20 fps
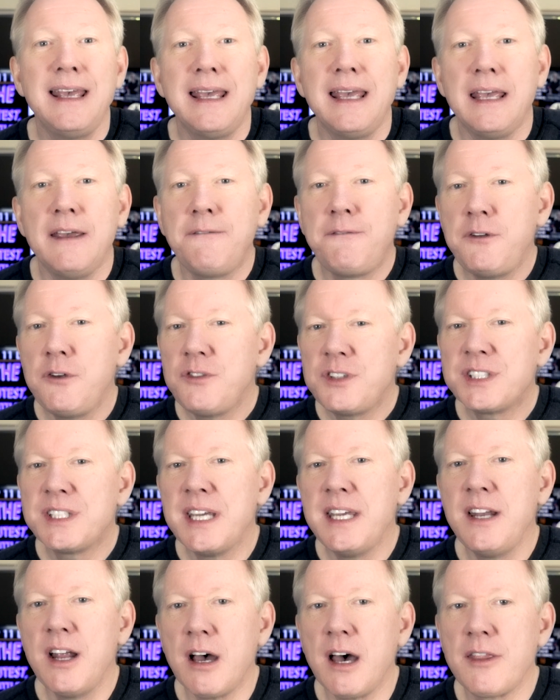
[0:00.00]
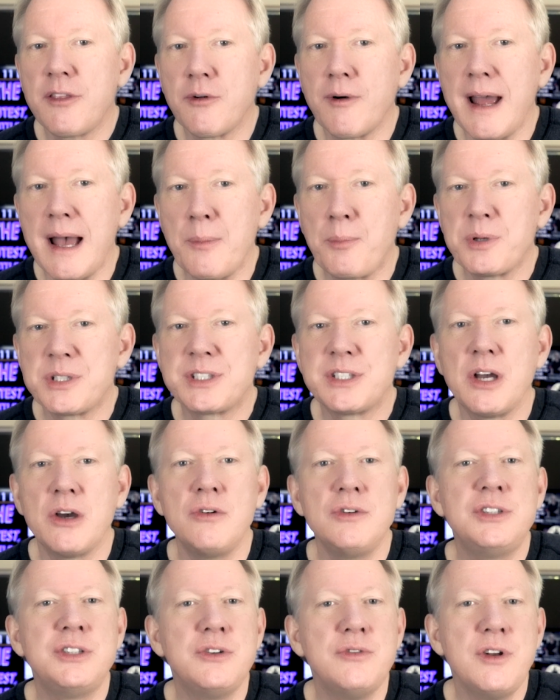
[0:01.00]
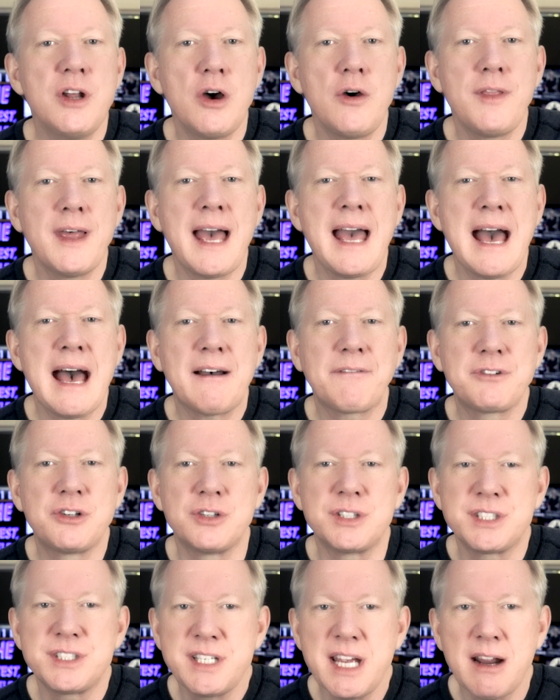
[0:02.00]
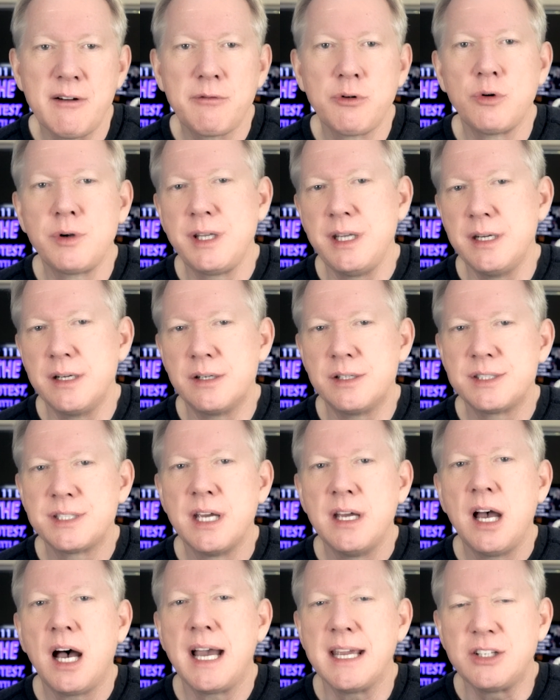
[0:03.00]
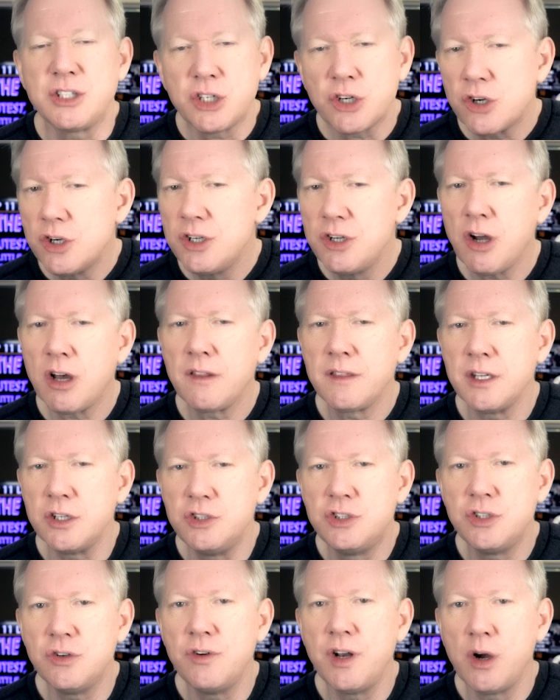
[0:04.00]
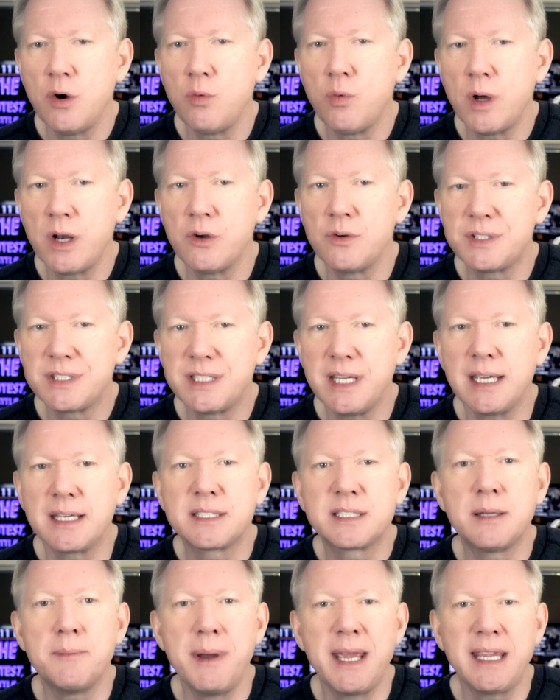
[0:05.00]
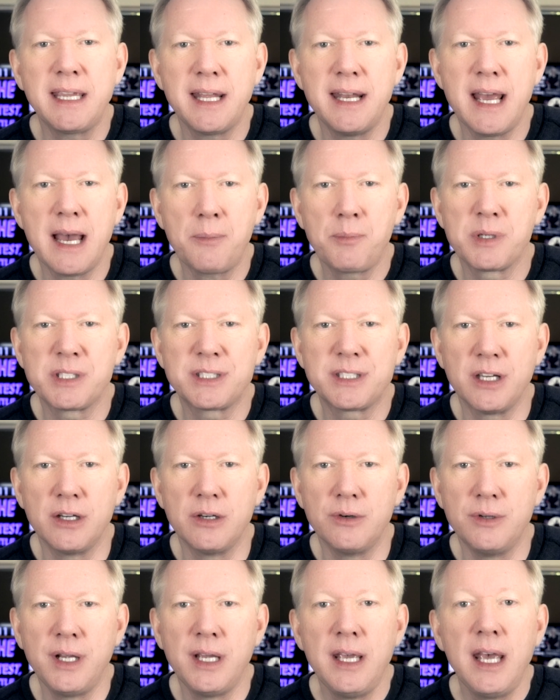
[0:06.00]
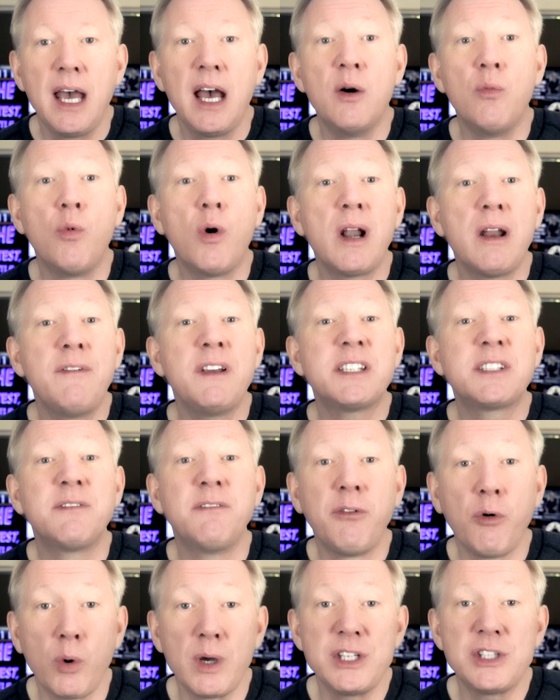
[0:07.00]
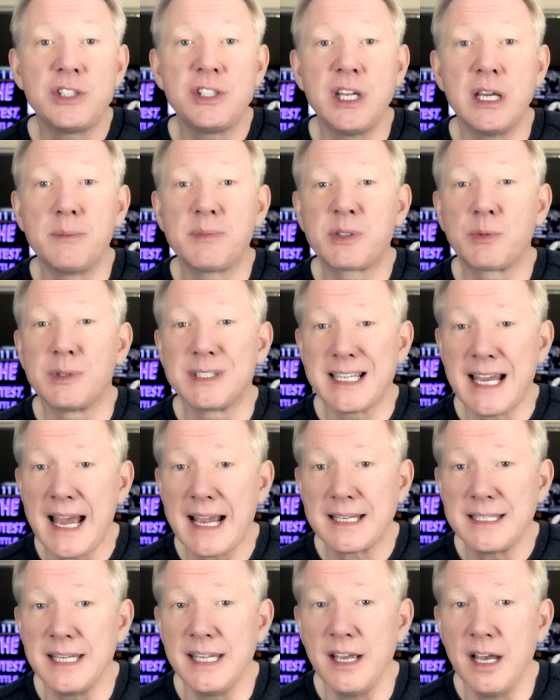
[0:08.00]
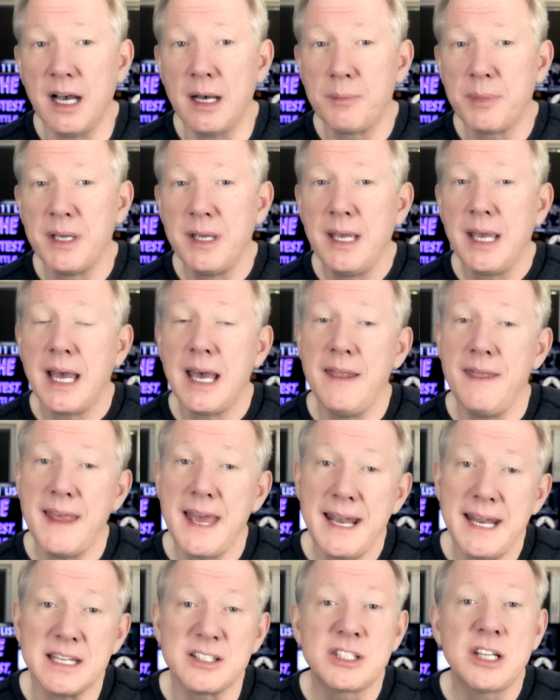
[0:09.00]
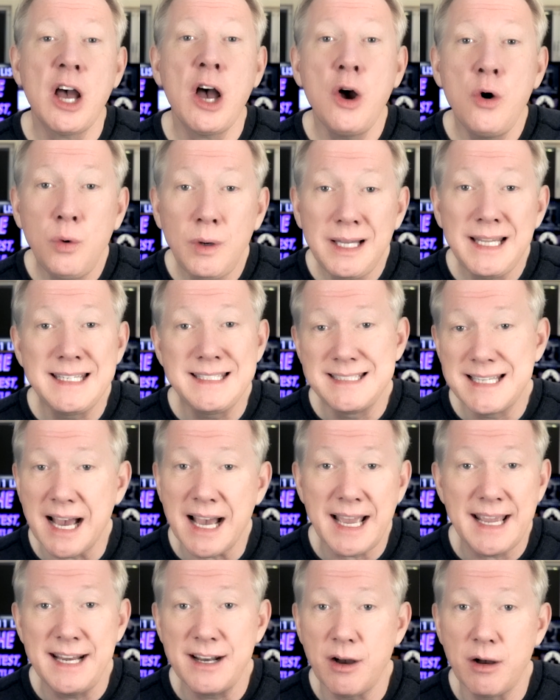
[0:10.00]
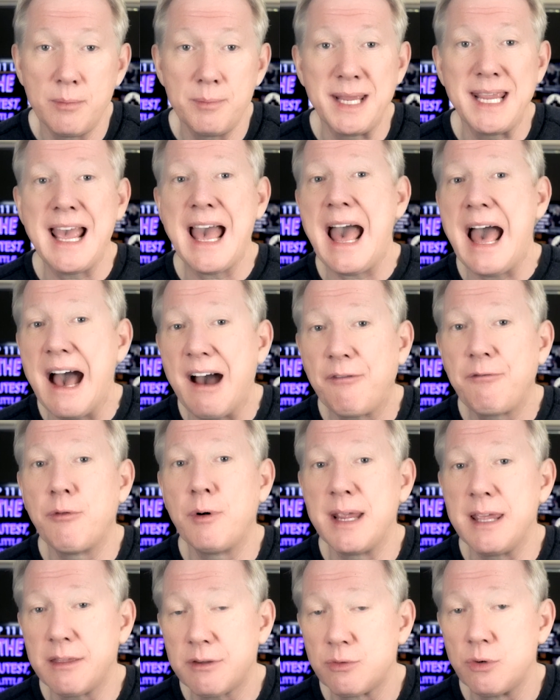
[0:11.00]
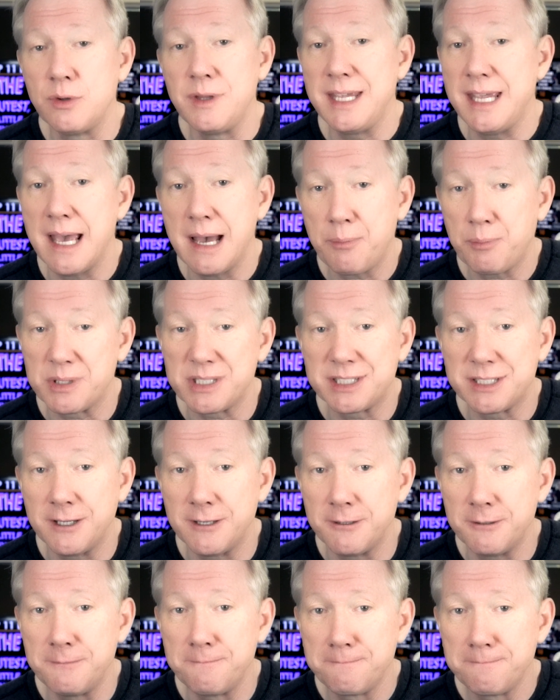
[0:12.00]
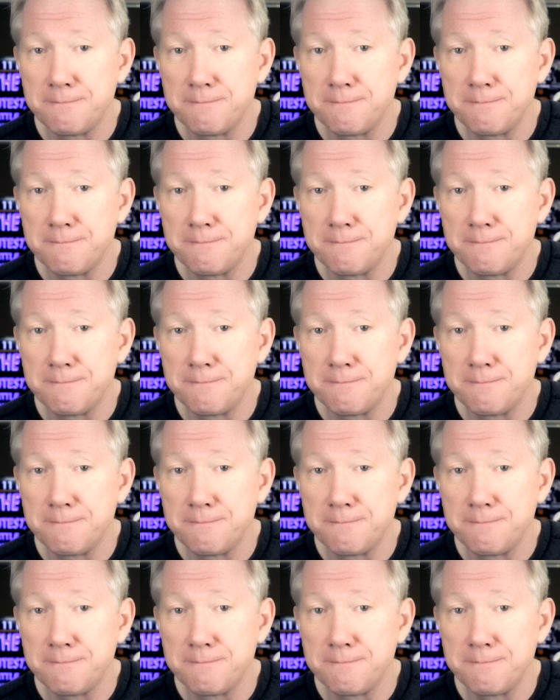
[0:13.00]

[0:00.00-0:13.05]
If you've seen other episodes, you know that after several years, I turned on the Juno 106 to make an episode, and one of its voice chips was acting up, and then it totally died on me halfway through the episode.